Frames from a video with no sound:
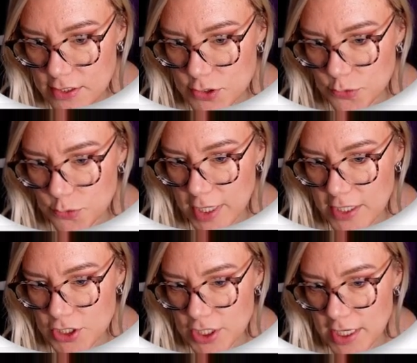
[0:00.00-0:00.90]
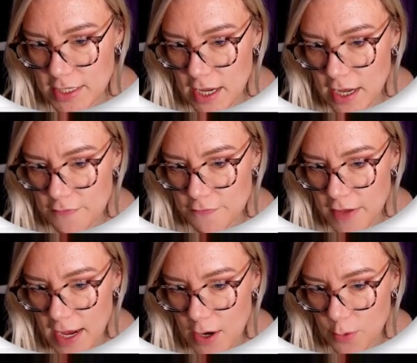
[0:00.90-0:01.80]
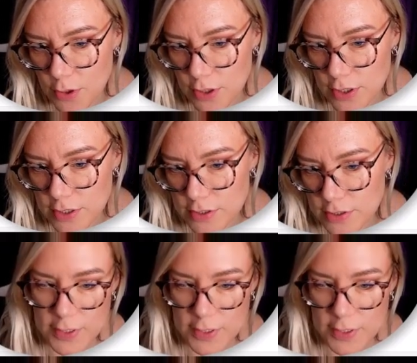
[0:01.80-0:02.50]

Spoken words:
the duration of our